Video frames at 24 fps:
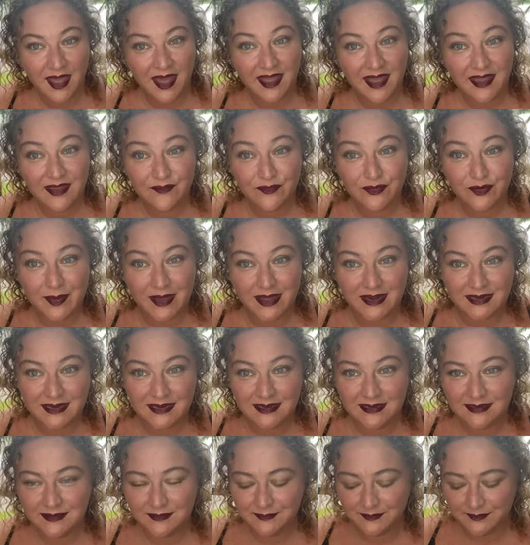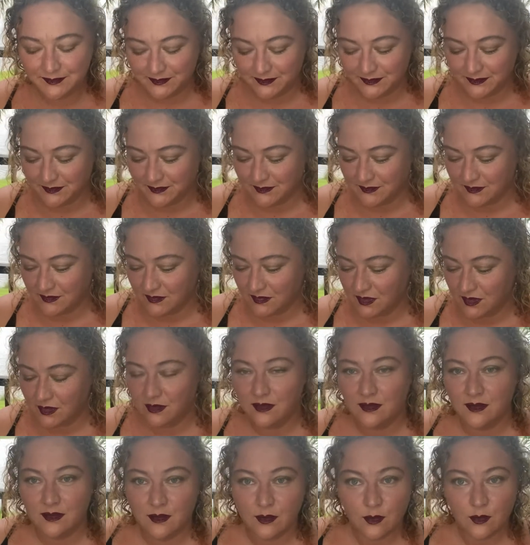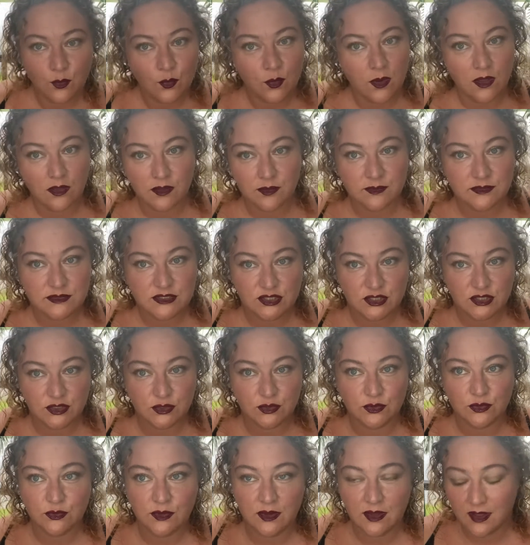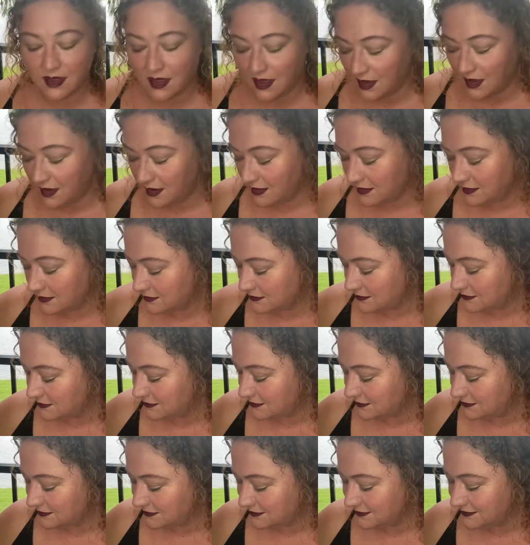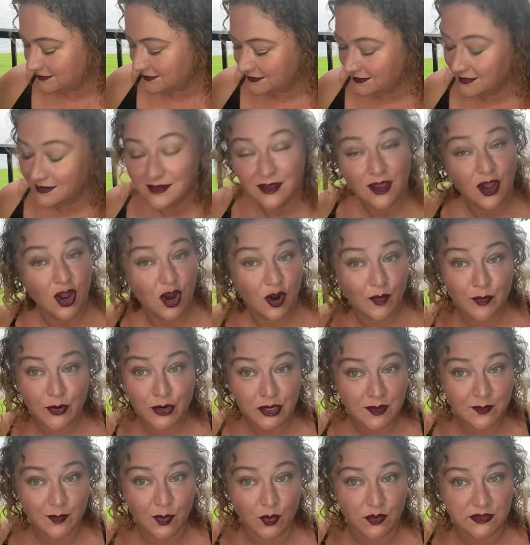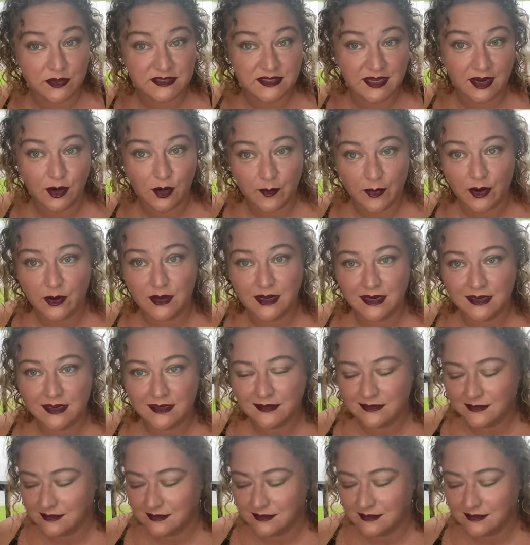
everybody. Welcome to our burning bowl ceremony.